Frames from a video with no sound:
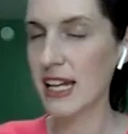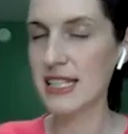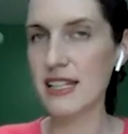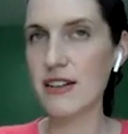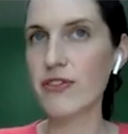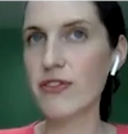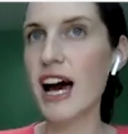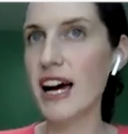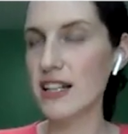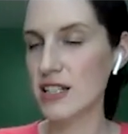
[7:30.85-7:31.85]
It's a
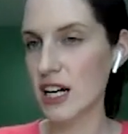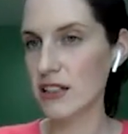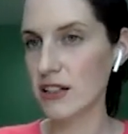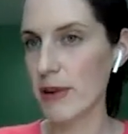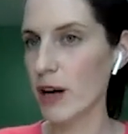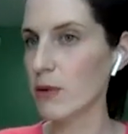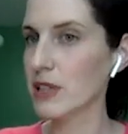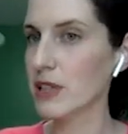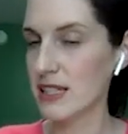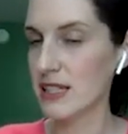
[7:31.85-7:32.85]
flat dollar amount
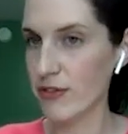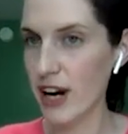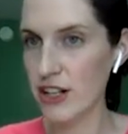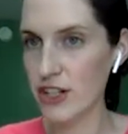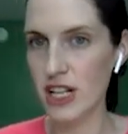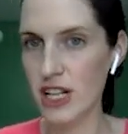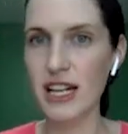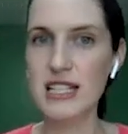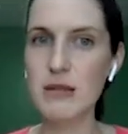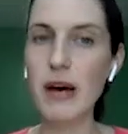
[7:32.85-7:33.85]
plus a fraction, and
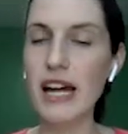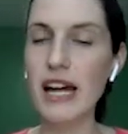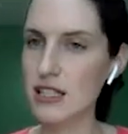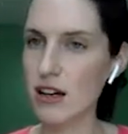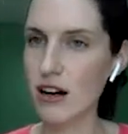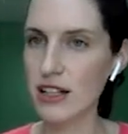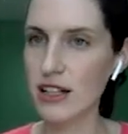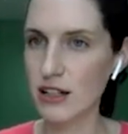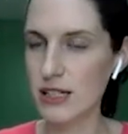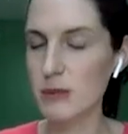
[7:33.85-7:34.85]
it depends on
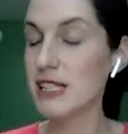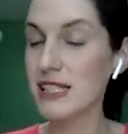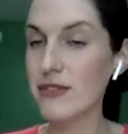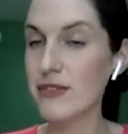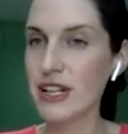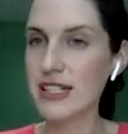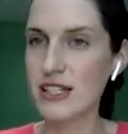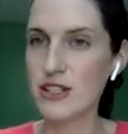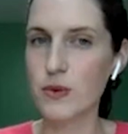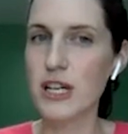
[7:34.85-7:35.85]
your specific
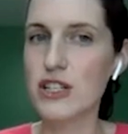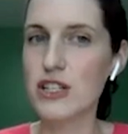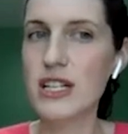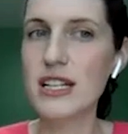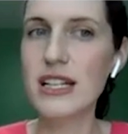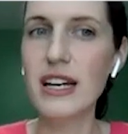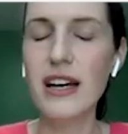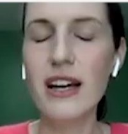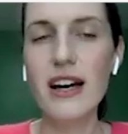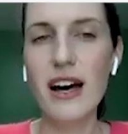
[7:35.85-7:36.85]
situation.
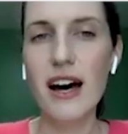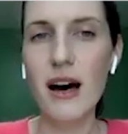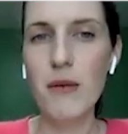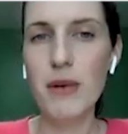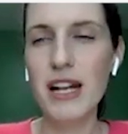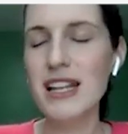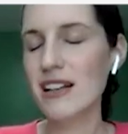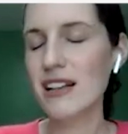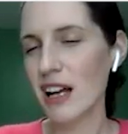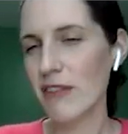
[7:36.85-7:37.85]
But I
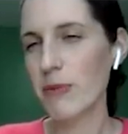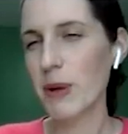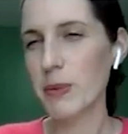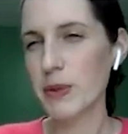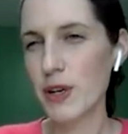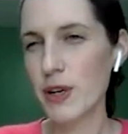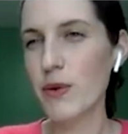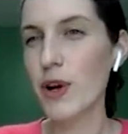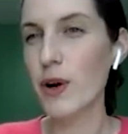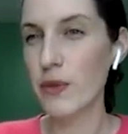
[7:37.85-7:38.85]
think a lot of people
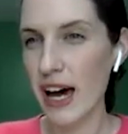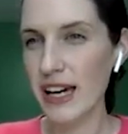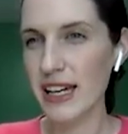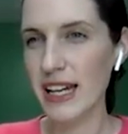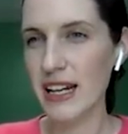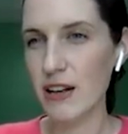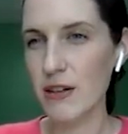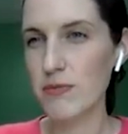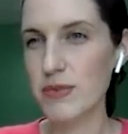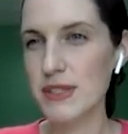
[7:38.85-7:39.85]
don't know that, and
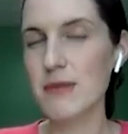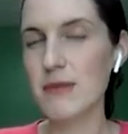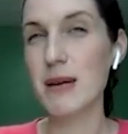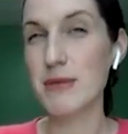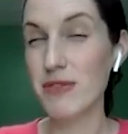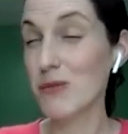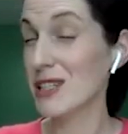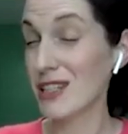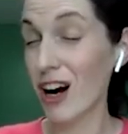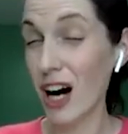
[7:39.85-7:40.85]
sometimes families are
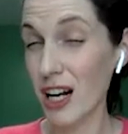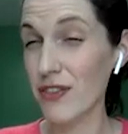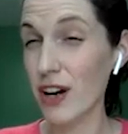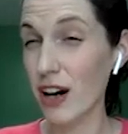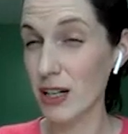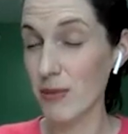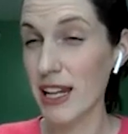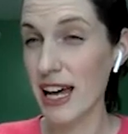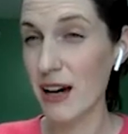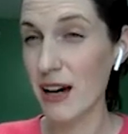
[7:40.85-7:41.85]
caught off guard by
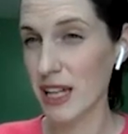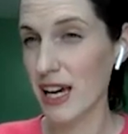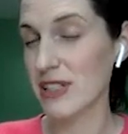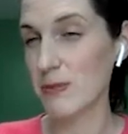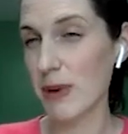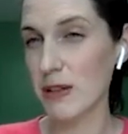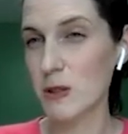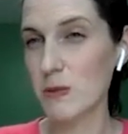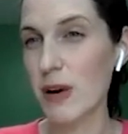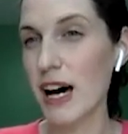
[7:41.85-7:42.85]
that when they have a spouse
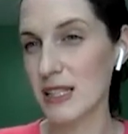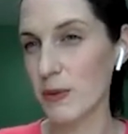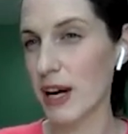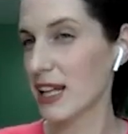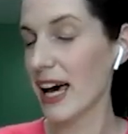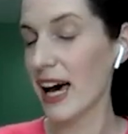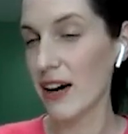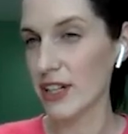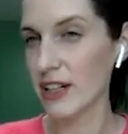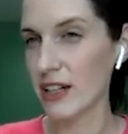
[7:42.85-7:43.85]
pass away and they
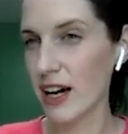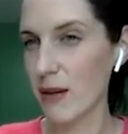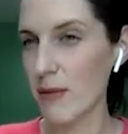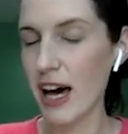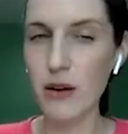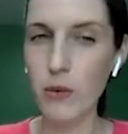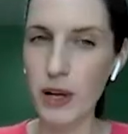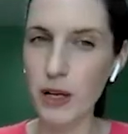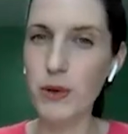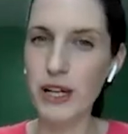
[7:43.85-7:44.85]
haven't had a
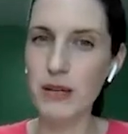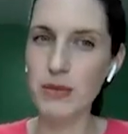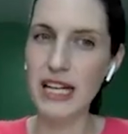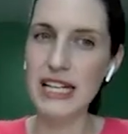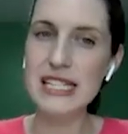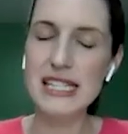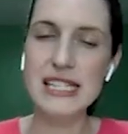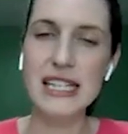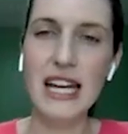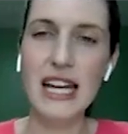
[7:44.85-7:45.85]
will put in place.